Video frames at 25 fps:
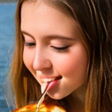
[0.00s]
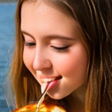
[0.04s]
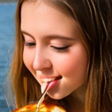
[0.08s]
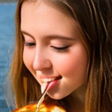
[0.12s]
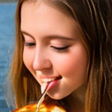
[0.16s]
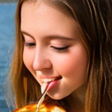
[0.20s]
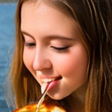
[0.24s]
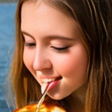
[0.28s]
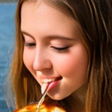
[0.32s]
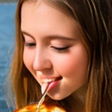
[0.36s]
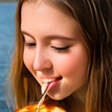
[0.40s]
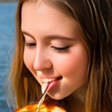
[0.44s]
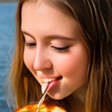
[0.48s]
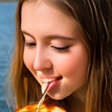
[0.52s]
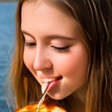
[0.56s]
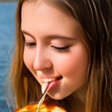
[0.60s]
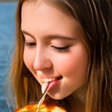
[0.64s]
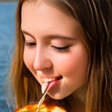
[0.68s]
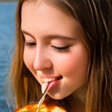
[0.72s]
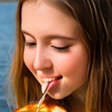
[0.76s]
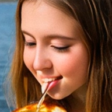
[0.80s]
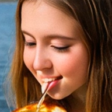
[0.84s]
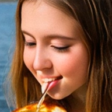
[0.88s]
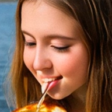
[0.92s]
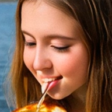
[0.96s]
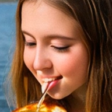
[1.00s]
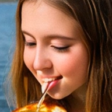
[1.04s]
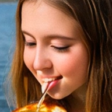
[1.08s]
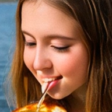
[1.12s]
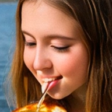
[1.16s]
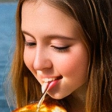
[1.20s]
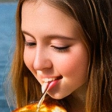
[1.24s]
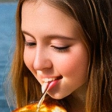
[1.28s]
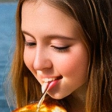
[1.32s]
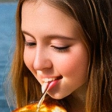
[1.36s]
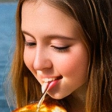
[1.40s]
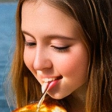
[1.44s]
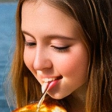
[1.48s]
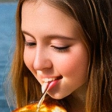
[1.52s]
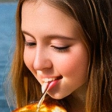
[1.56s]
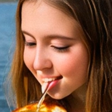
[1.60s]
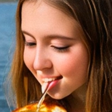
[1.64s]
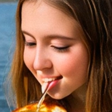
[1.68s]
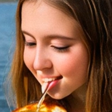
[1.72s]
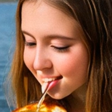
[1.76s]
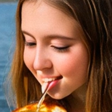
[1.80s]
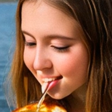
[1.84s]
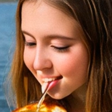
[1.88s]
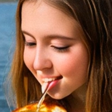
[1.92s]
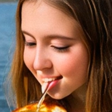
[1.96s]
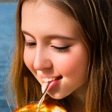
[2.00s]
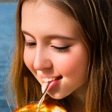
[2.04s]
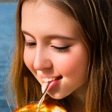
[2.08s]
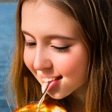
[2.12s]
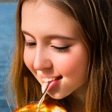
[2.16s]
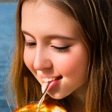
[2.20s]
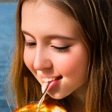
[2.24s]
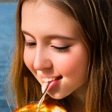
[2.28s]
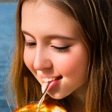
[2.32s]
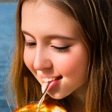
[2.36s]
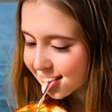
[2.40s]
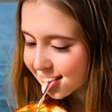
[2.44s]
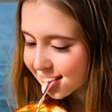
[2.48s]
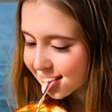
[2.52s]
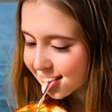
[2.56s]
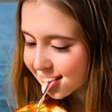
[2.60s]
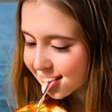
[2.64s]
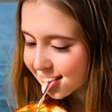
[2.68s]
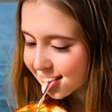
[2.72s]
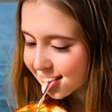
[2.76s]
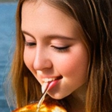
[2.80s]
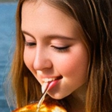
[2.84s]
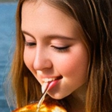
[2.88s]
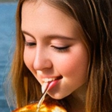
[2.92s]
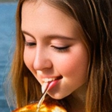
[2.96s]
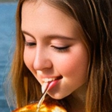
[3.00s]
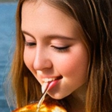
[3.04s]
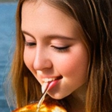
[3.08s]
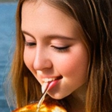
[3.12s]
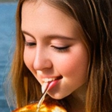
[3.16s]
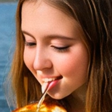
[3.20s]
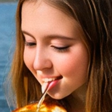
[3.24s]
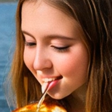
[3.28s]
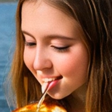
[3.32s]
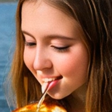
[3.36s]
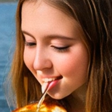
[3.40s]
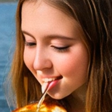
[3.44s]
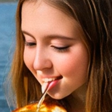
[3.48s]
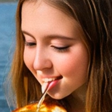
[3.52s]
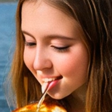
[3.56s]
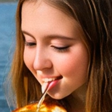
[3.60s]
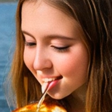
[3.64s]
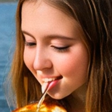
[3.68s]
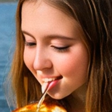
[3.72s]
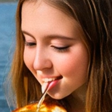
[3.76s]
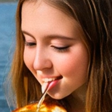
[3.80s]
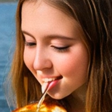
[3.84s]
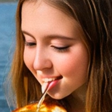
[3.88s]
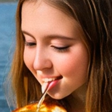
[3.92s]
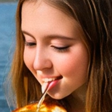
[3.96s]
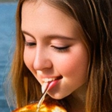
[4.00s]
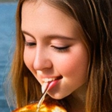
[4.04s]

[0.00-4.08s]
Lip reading: The face doesn't move, so there is nothing to read.